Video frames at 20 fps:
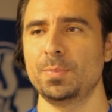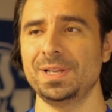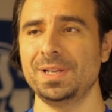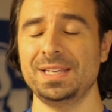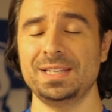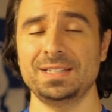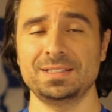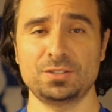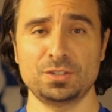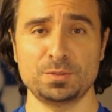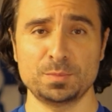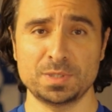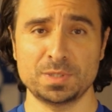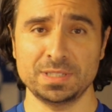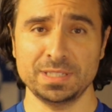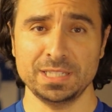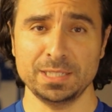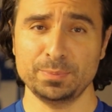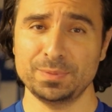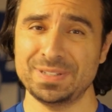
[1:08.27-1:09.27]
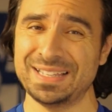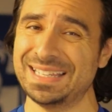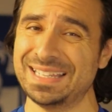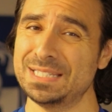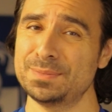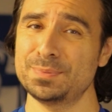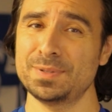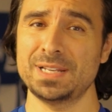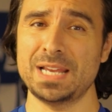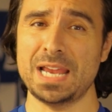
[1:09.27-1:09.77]
But in terms of league
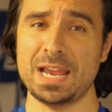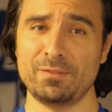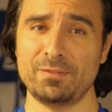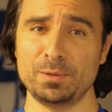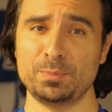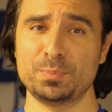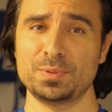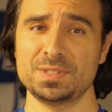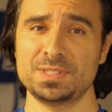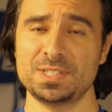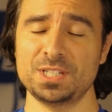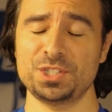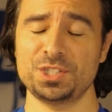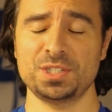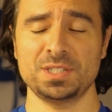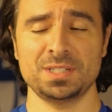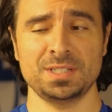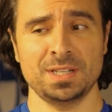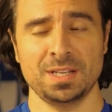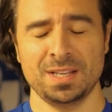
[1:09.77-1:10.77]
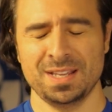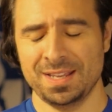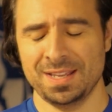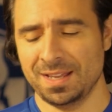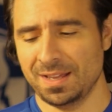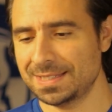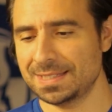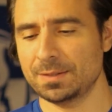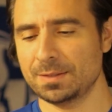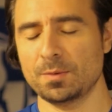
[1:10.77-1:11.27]
play, he's played every position.
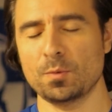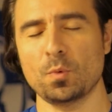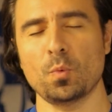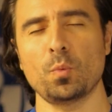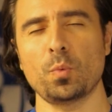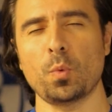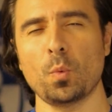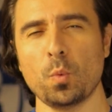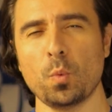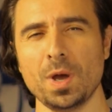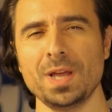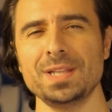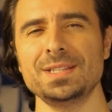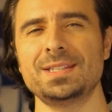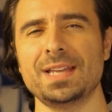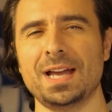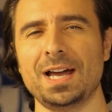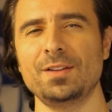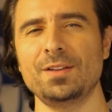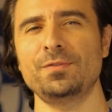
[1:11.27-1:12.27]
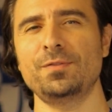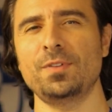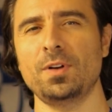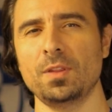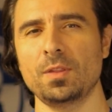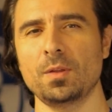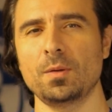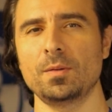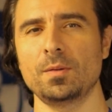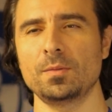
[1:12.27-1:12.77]
That's the one
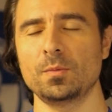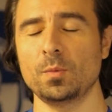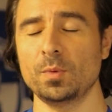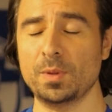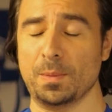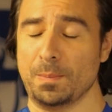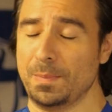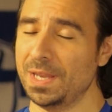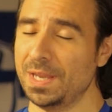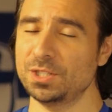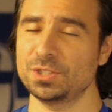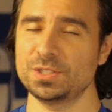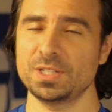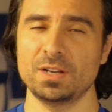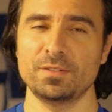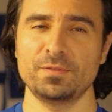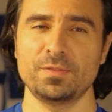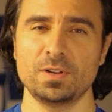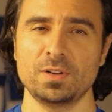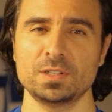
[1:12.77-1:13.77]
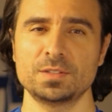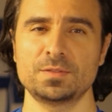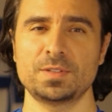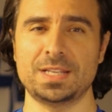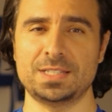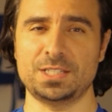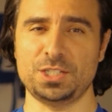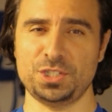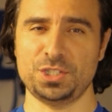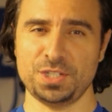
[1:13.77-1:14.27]
downfall, the, one of the major
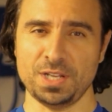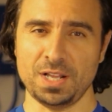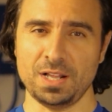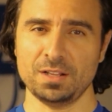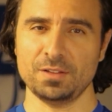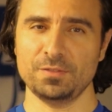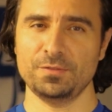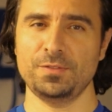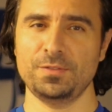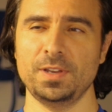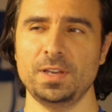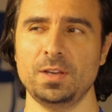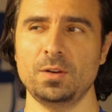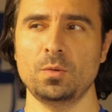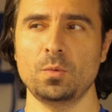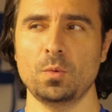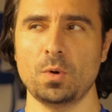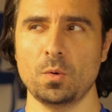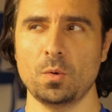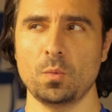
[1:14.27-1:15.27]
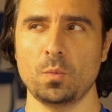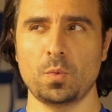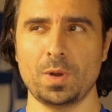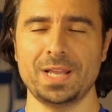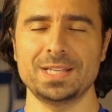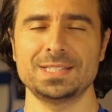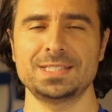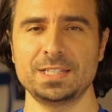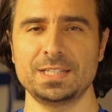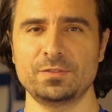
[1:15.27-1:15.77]
downfalls as a Schalke fan,
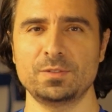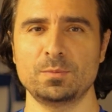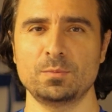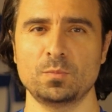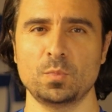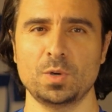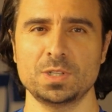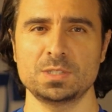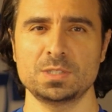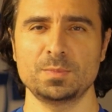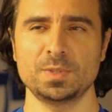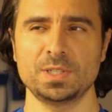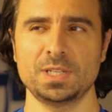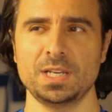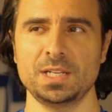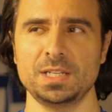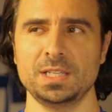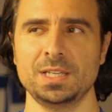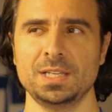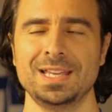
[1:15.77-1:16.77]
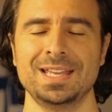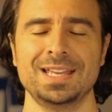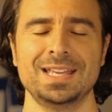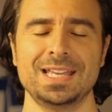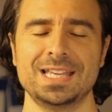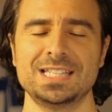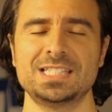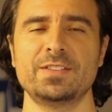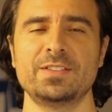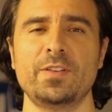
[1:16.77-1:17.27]
what I see from Weston McKennie.
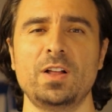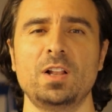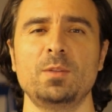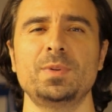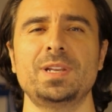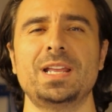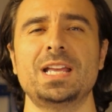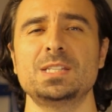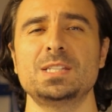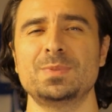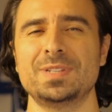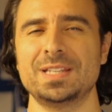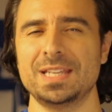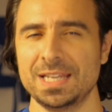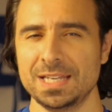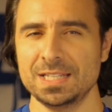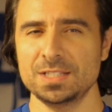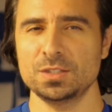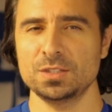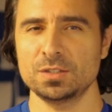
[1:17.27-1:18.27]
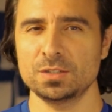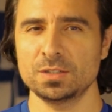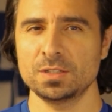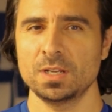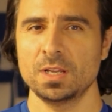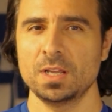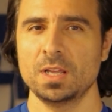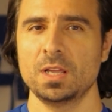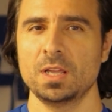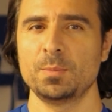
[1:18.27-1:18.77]
His development has been
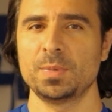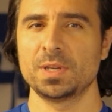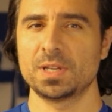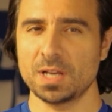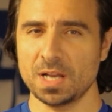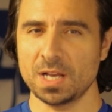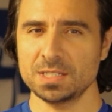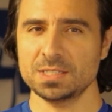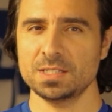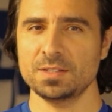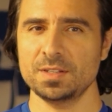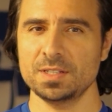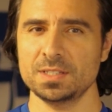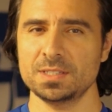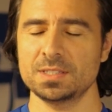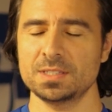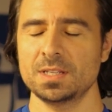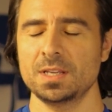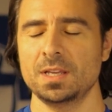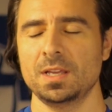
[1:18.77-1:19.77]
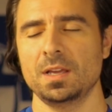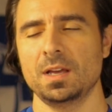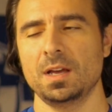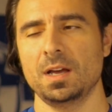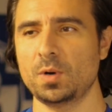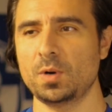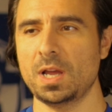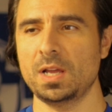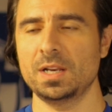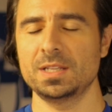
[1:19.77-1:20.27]
hindered because of this.
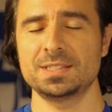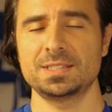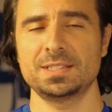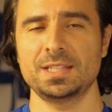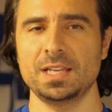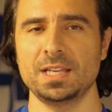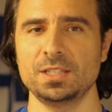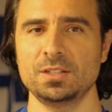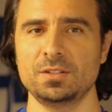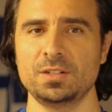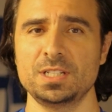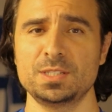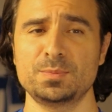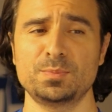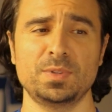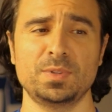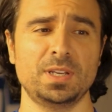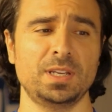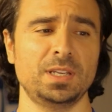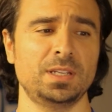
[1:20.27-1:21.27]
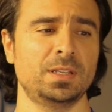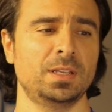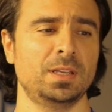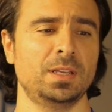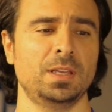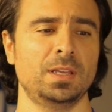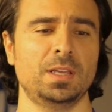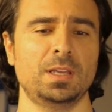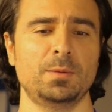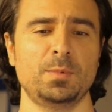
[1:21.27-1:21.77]
Throughout his tenure, he's played,
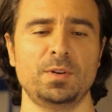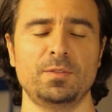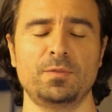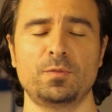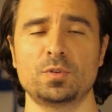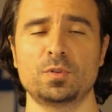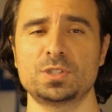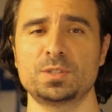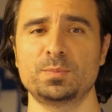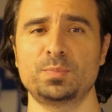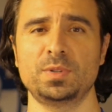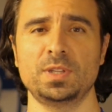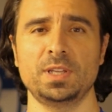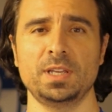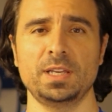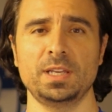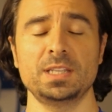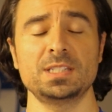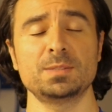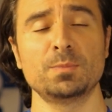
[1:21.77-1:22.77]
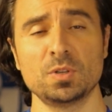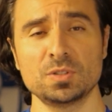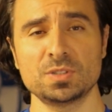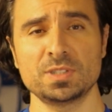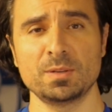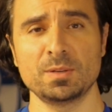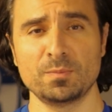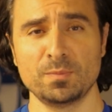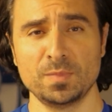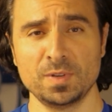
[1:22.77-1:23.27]
been forced to play. He's
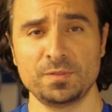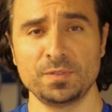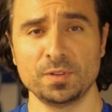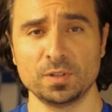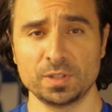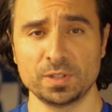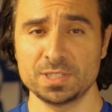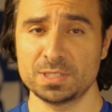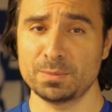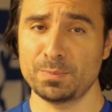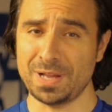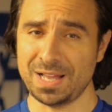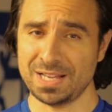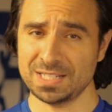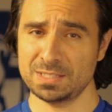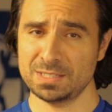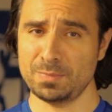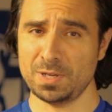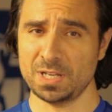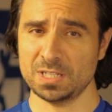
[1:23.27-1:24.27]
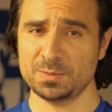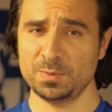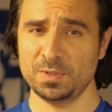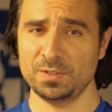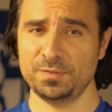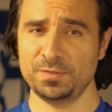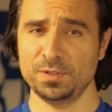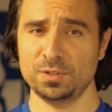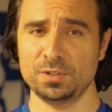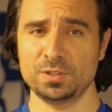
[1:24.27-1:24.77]
mostly a midfielder. He's a
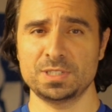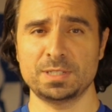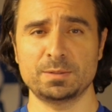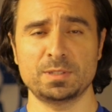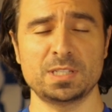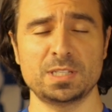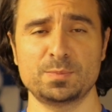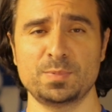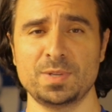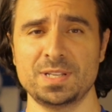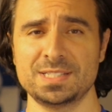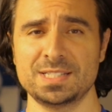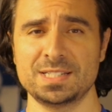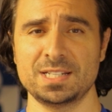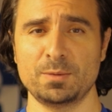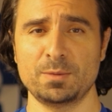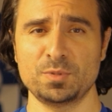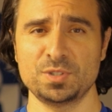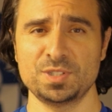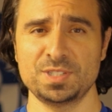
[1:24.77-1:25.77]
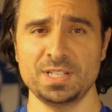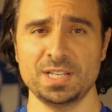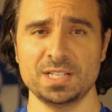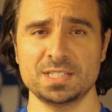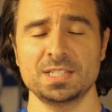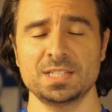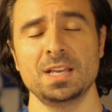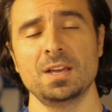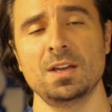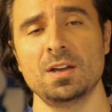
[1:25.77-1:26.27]
box-to-box midfielder, sometimes plays as a number
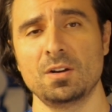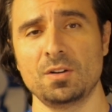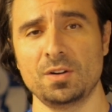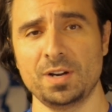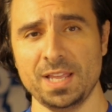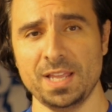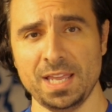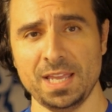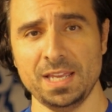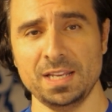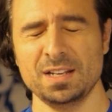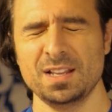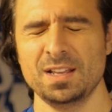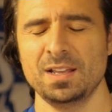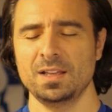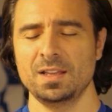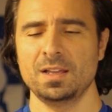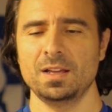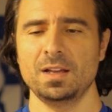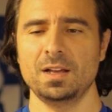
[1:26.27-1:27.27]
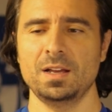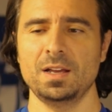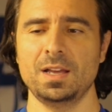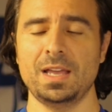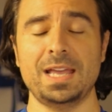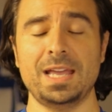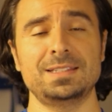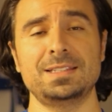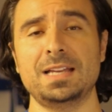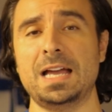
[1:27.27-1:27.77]
six or an eight.
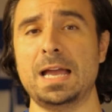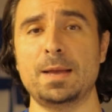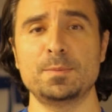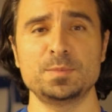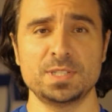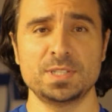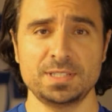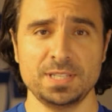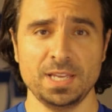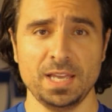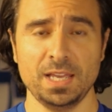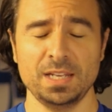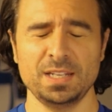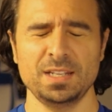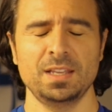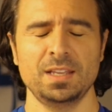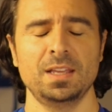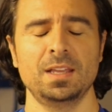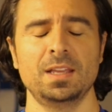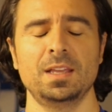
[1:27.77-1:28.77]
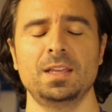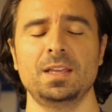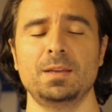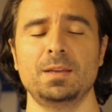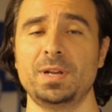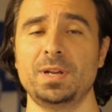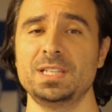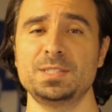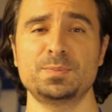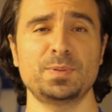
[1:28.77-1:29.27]
Uh, at times a ten,
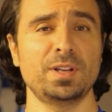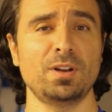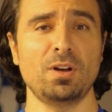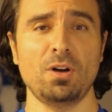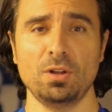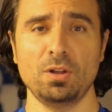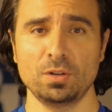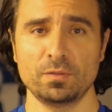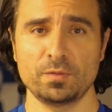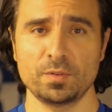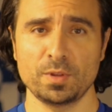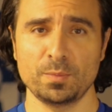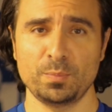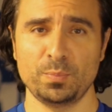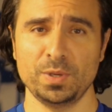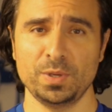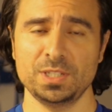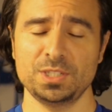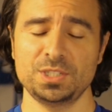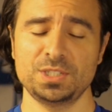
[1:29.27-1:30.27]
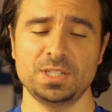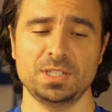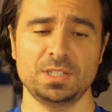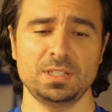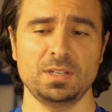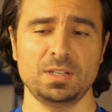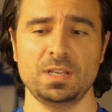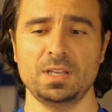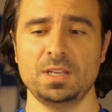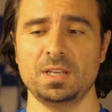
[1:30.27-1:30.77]
but he's played all over the pitch,
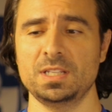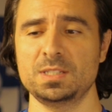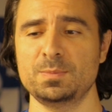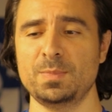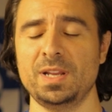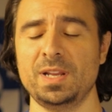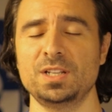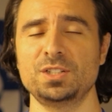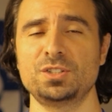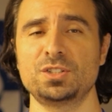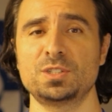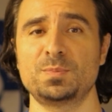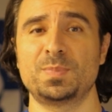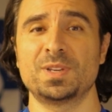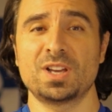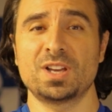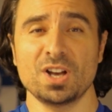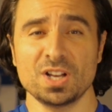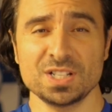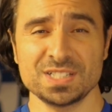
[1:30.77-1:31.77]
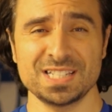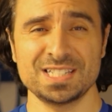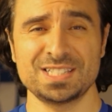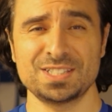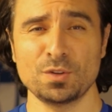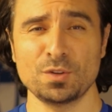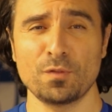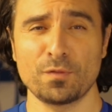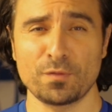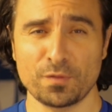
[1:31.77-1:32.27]
and uh, his managers, because
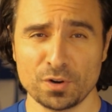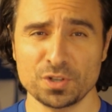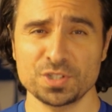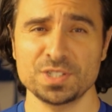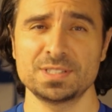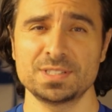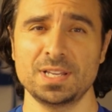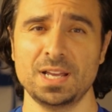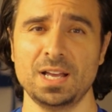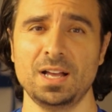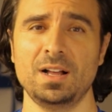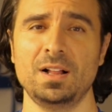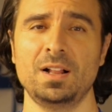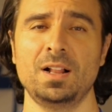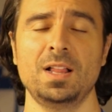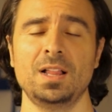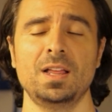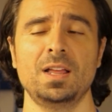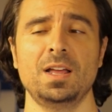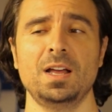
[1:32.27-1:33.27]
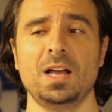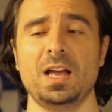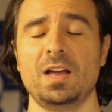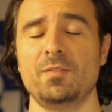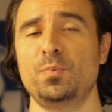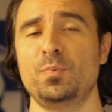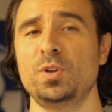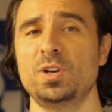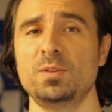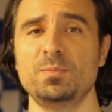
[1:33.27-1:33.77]
he's so versatile,
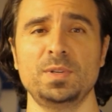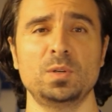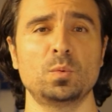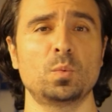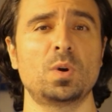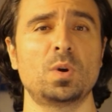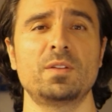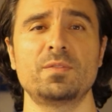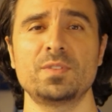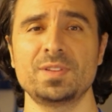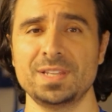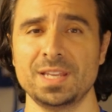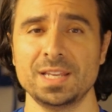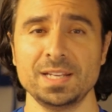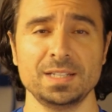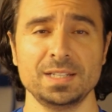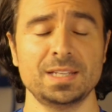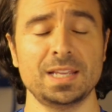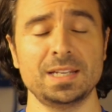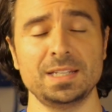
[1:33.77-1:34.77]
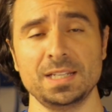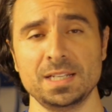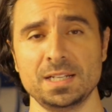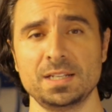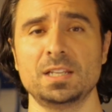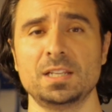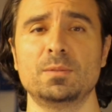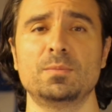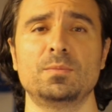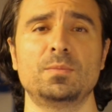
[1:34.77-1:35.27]
uh, have put him in wherever they, they
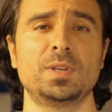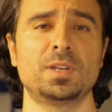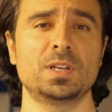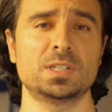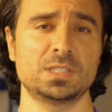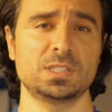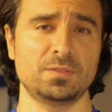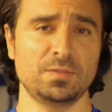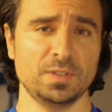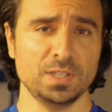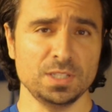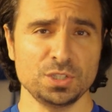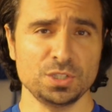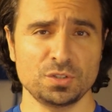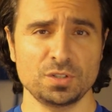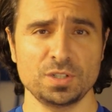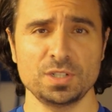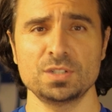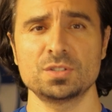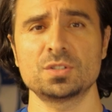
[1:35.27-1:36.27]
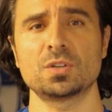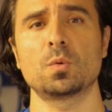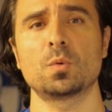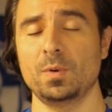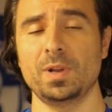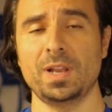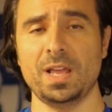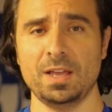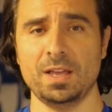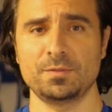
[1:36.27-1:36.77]
needed him because of injuries
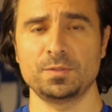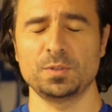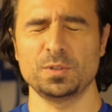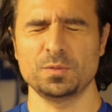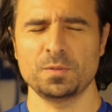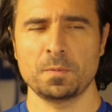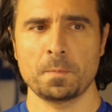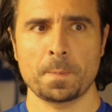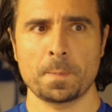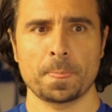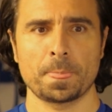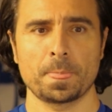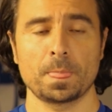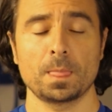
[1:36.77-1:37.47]
or what have you.